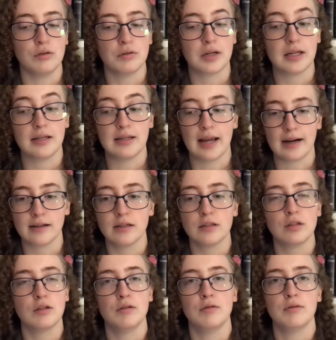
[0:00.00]
connect
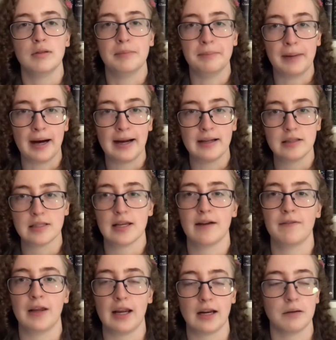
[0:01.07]
to the minds of
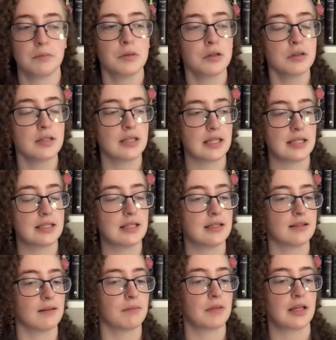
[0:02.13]
animals. This is
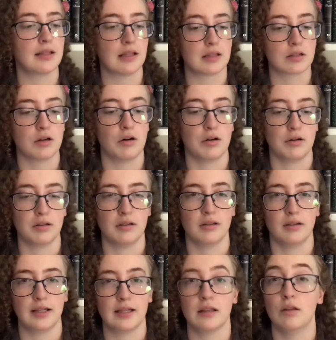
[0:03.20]
something that's called
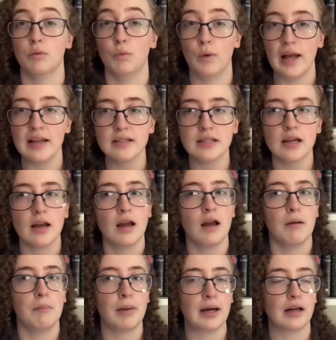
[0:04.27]
like the wit,
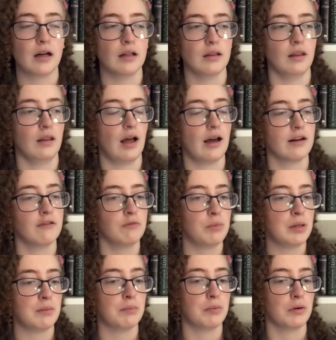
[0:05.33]
but a lot of
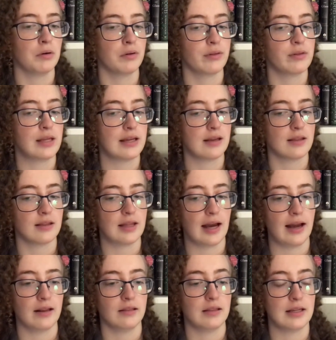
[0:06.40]
people think
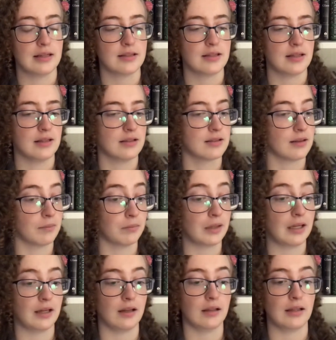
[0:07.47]
that this is
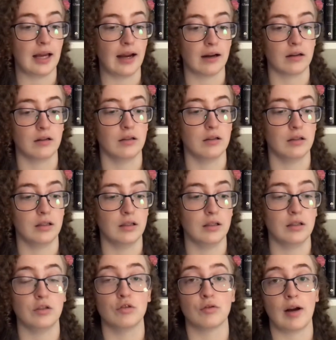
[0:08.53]
something that could
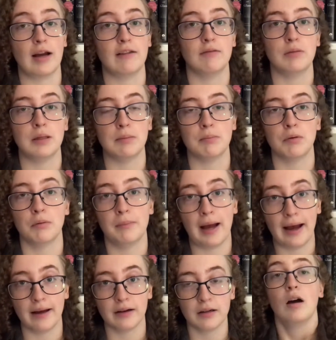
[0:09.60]
drive people
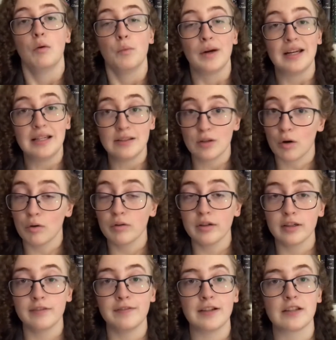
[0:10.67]
mad. When he's older,
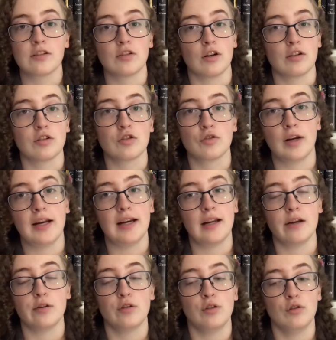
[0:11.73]
Fitz starts
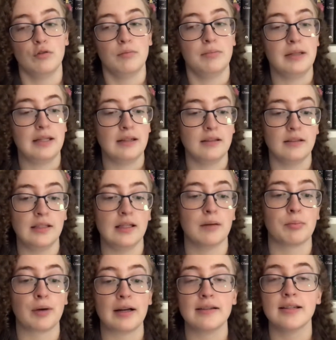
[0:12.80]
training to be the
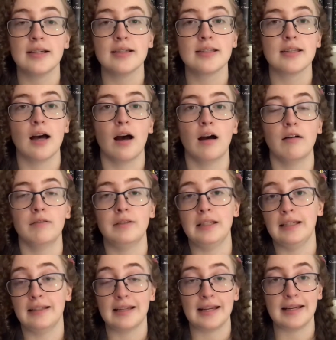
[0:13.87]
apprentice of
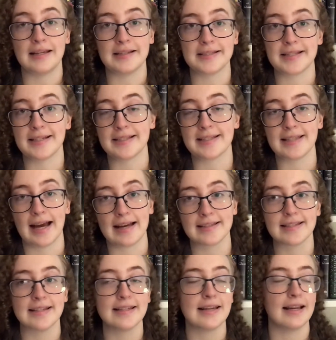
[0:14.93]
the king's
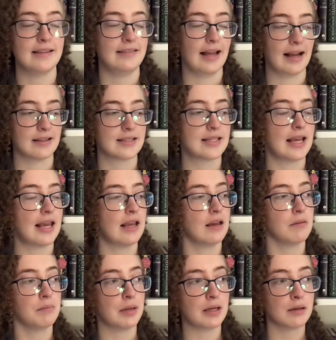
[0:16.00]
assassin, and that's a
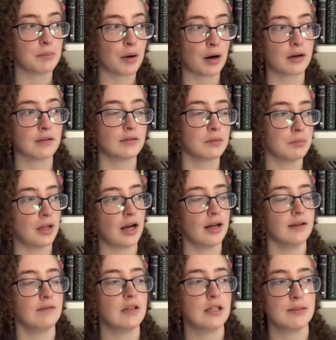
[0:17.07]
big part of the plot
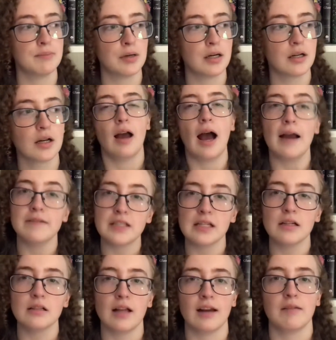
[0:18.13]
of this book. I've seen
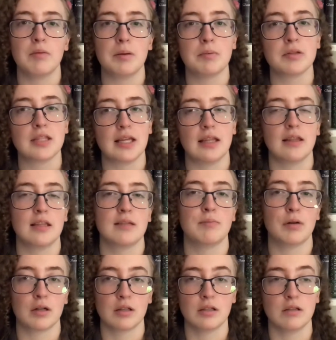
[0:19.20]
a lot of people say that this
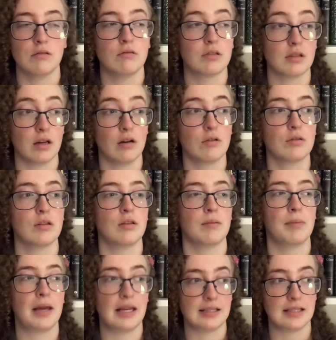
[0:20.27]
book is too slow, so the
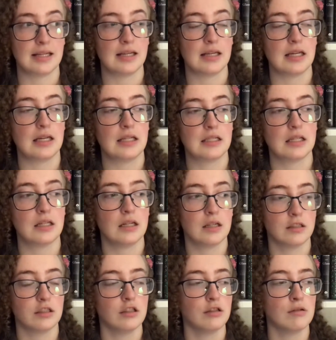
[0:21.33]
pacing is an
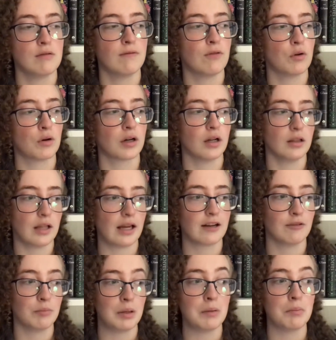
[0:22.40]
issue for a lot
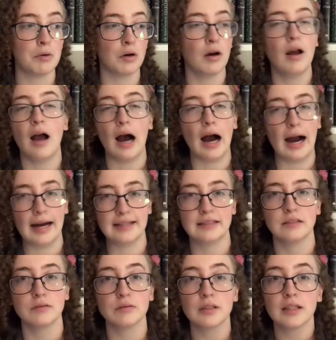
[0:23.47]
of people. I
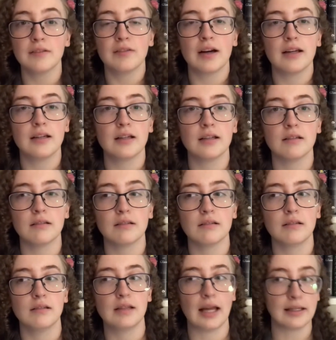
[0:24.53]
didn't really find it
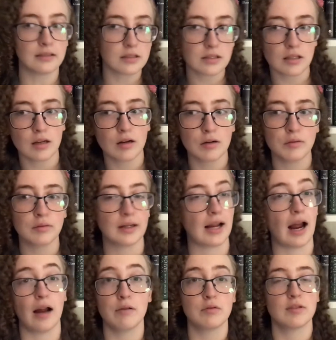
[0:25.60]
that slow. Like,
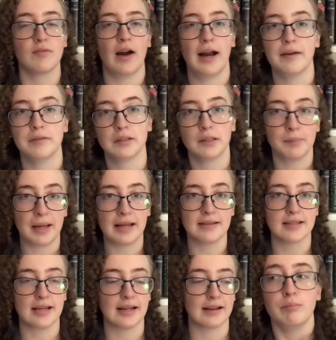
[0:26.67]
I was fine with the
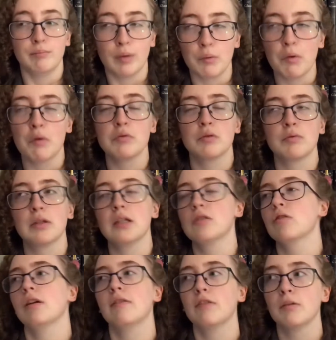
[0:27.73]
pacing. But what was really
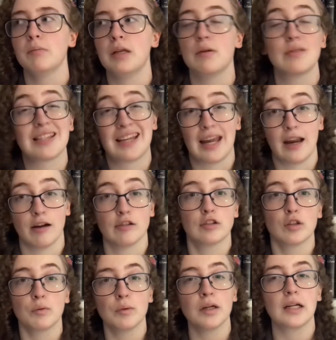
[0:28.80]
strong for me was the
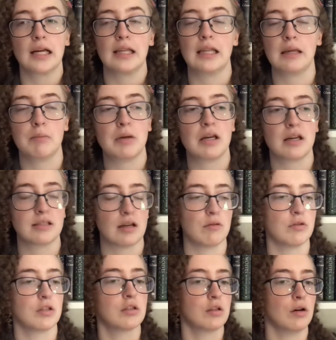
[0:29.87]
character work. I think because I
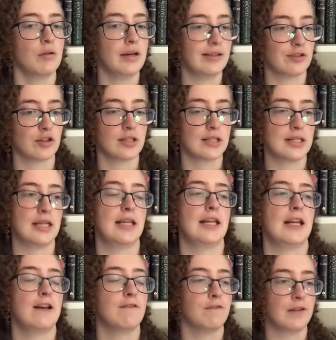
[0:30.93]
was so interested
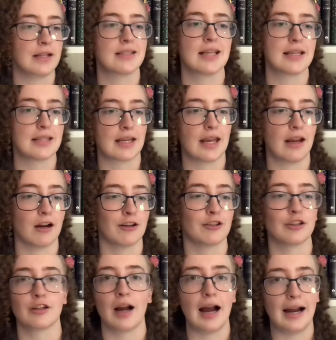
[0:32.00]
in Fitz as a
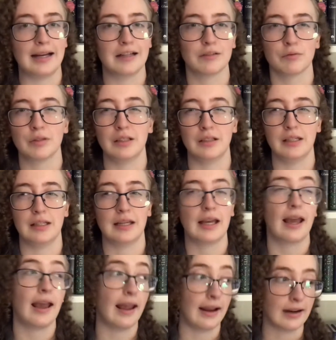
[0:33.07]
character, I didn't really
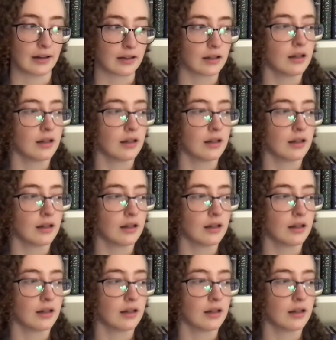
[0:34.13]
care